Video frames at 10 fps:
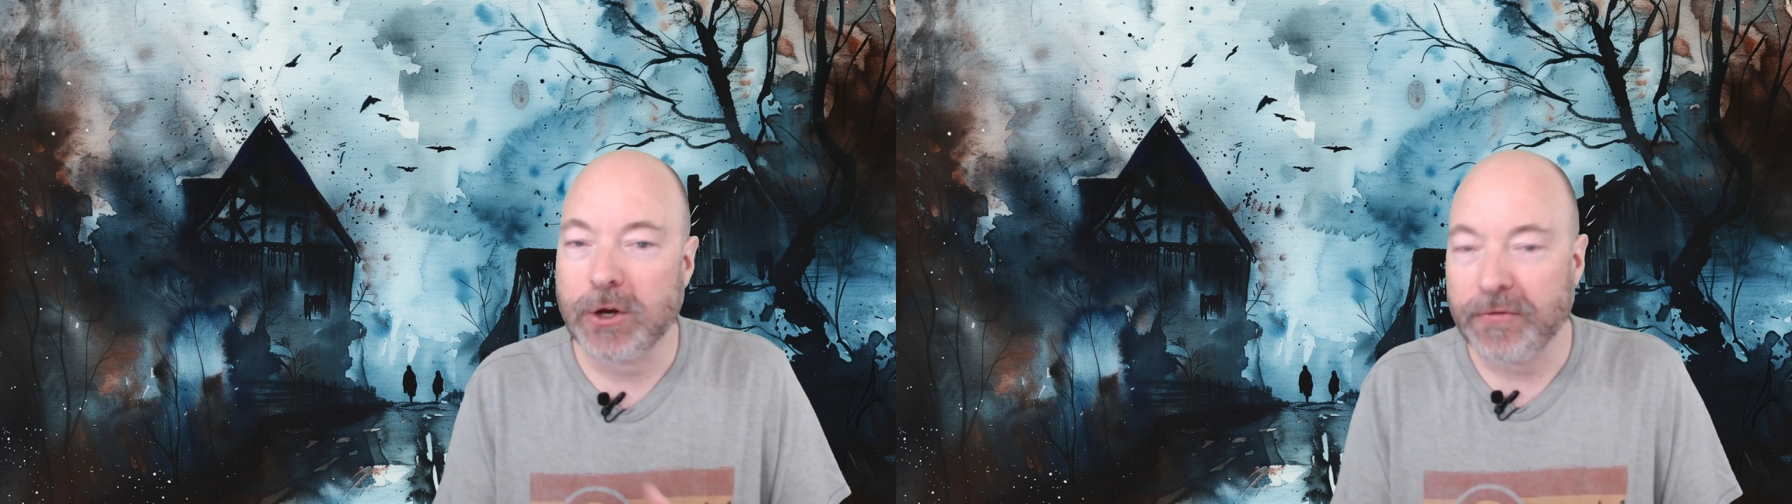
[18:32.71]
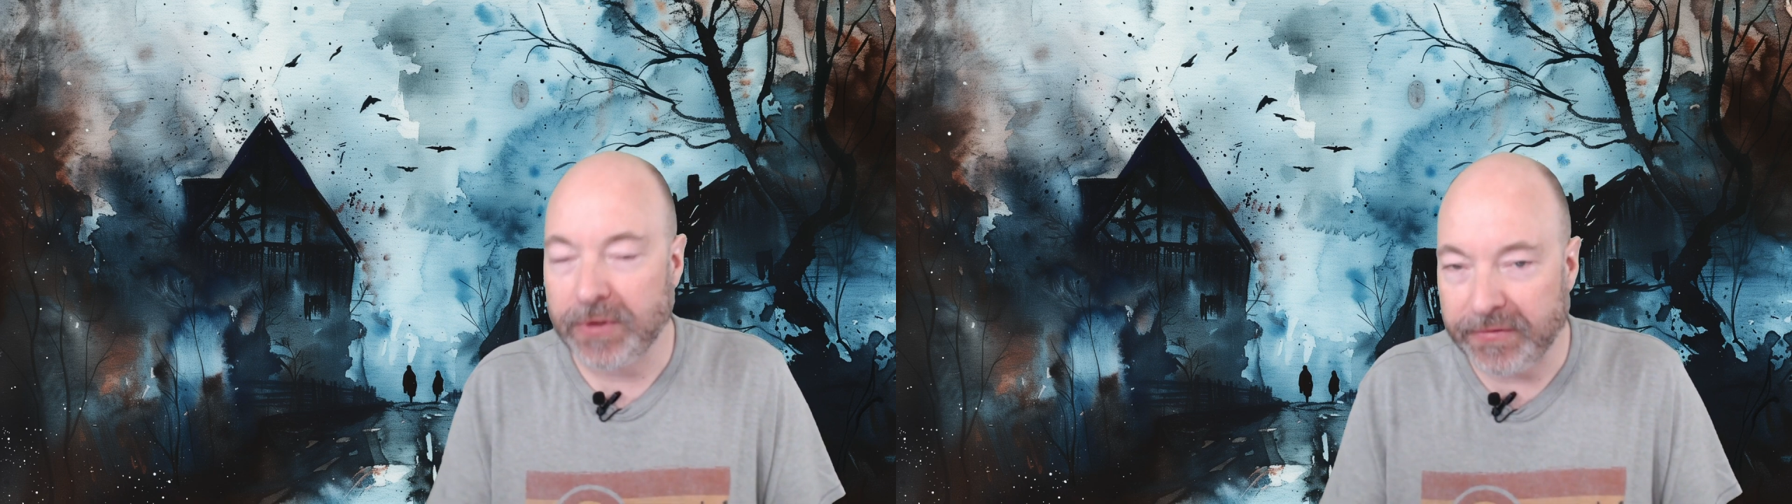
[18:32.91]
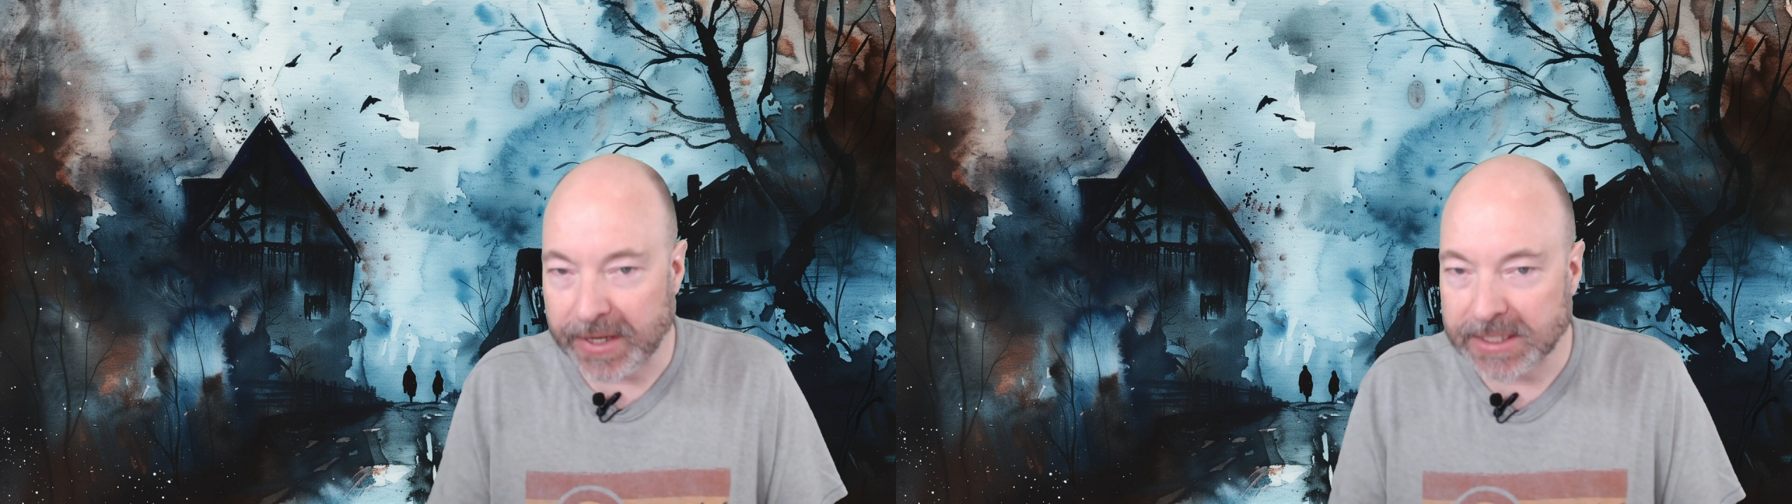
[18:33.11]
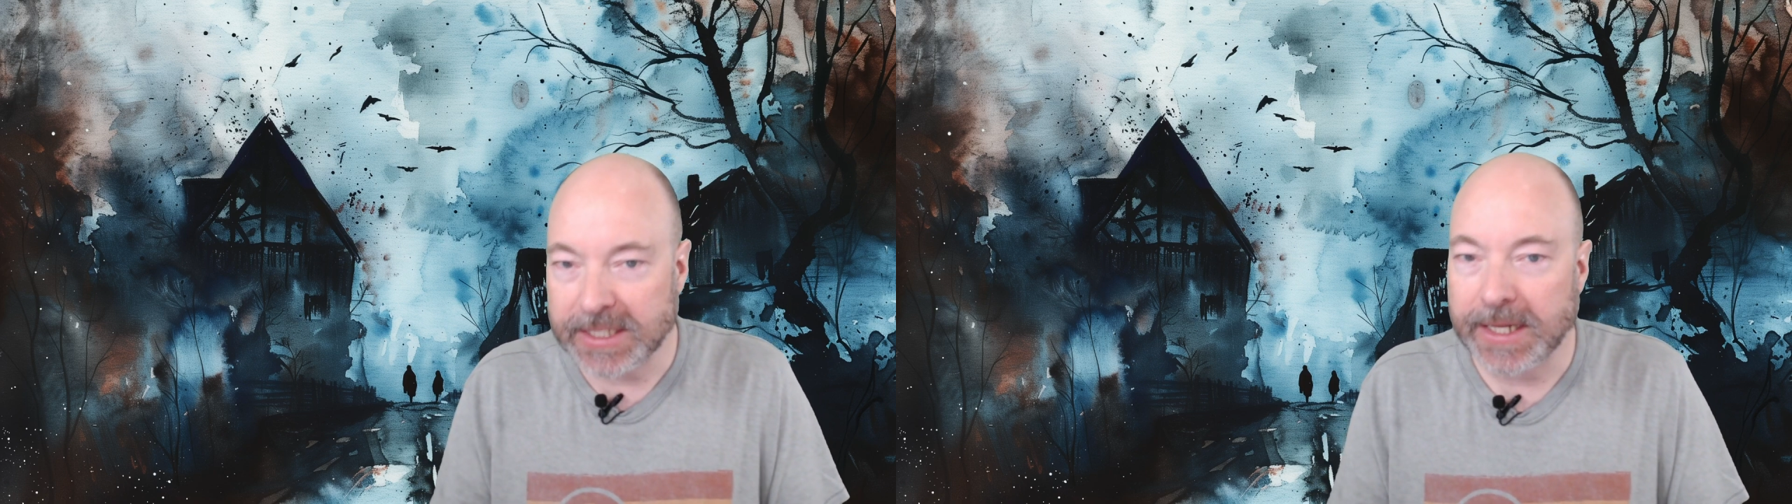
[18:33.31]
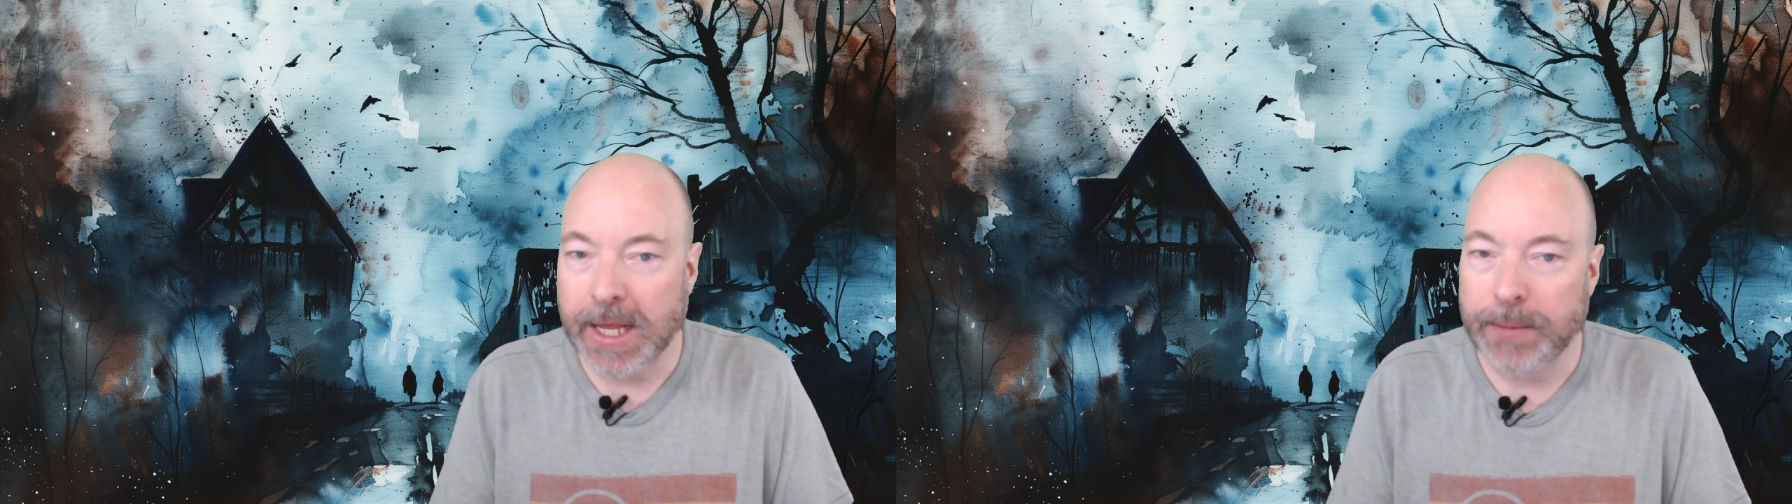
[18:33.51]
of events
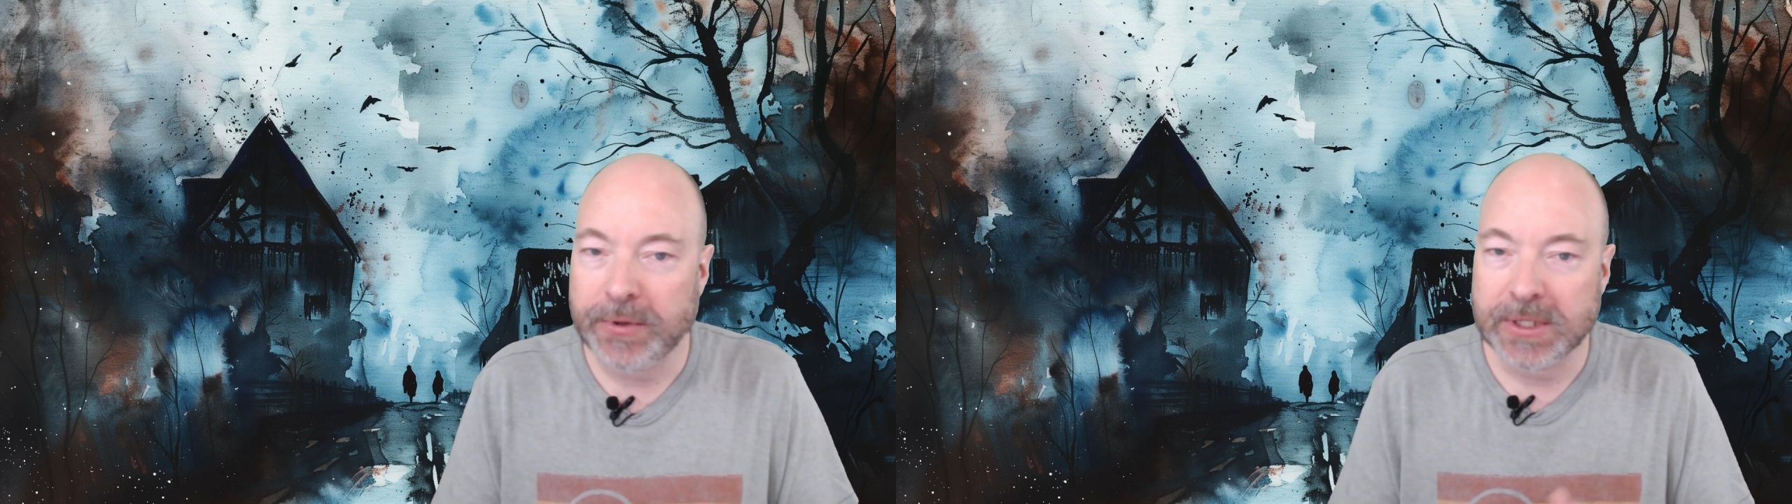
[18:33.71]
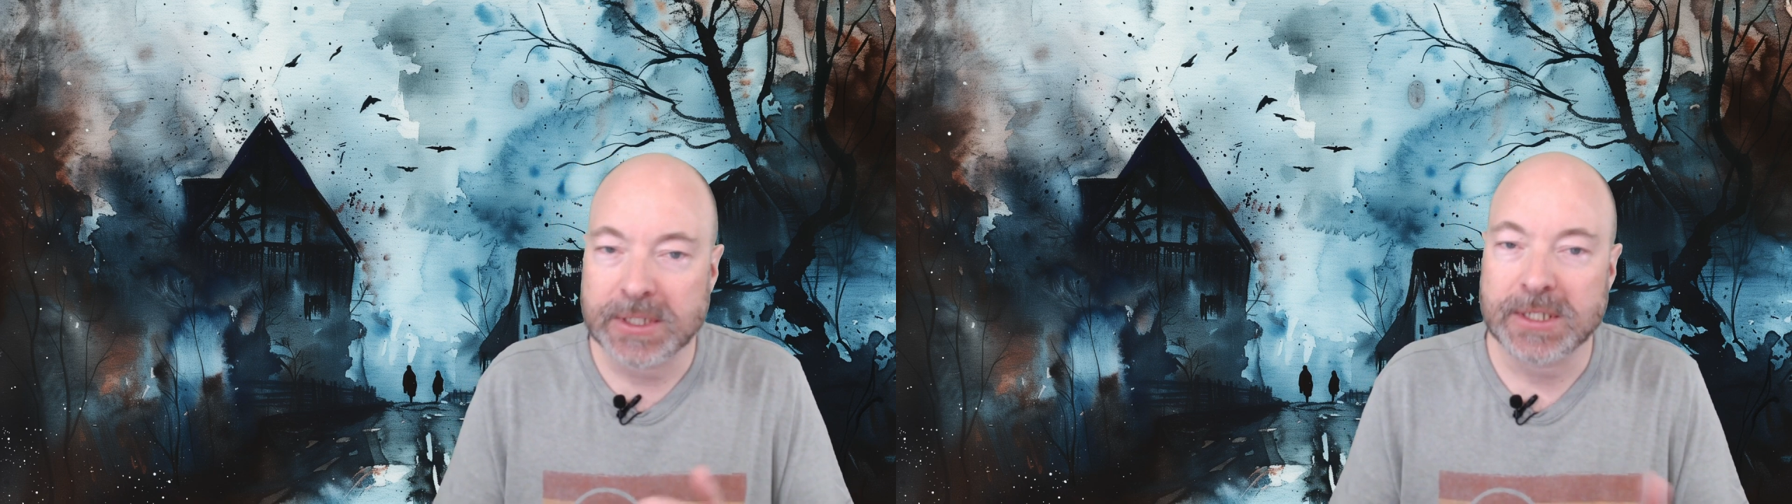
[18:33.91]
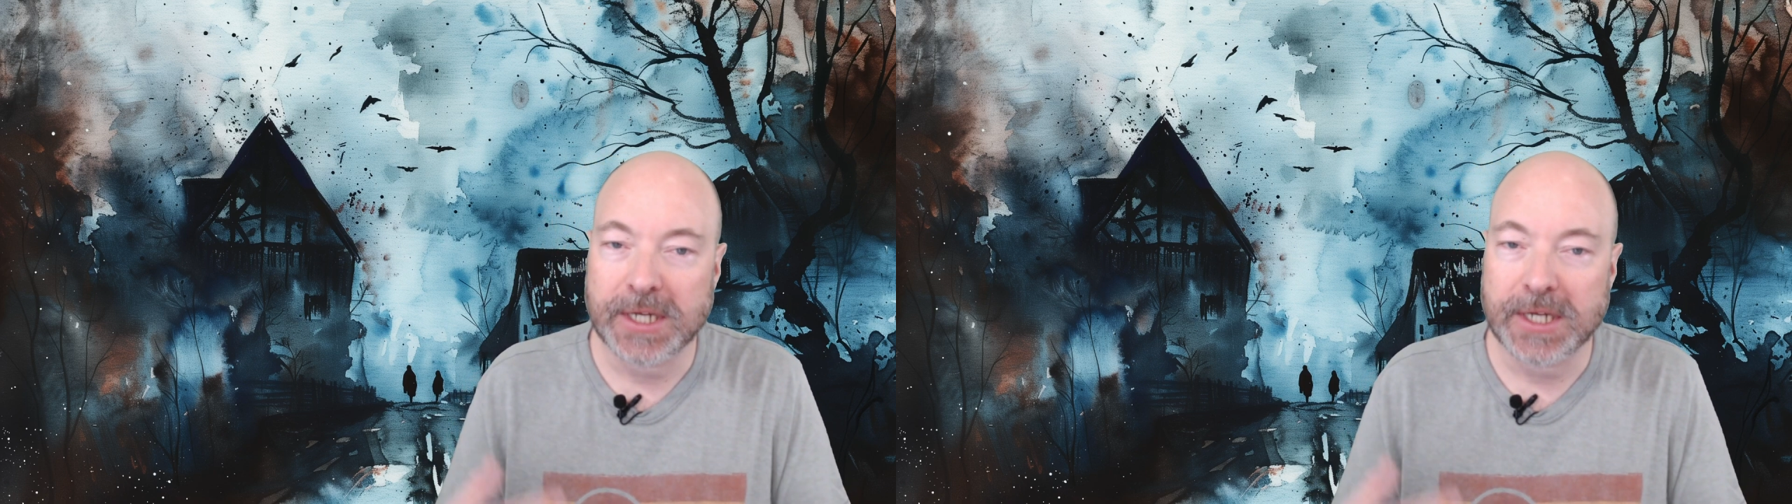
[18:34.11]
that happened,